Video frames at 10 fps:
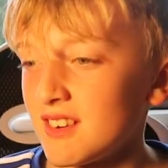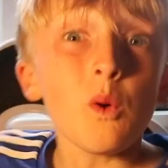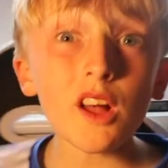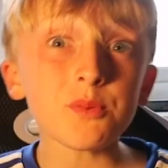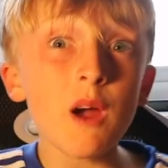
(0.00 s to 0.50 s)

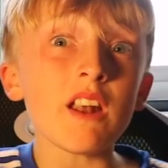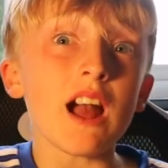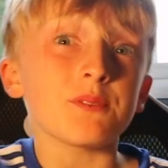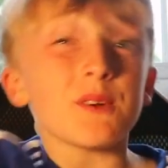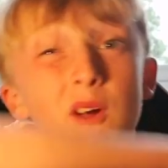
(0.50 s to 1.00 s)
What's
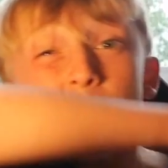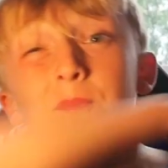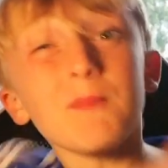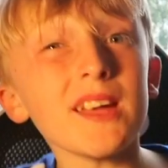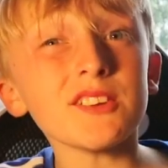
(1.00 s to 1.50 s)
right up here from
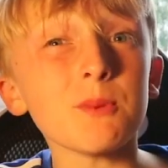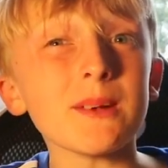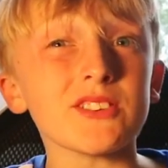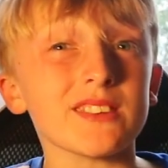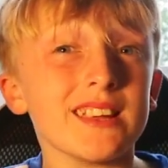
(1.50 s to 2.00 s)
Gappinger
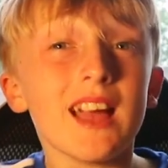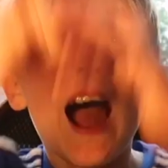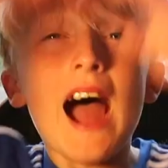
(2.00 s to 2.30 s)
Racing,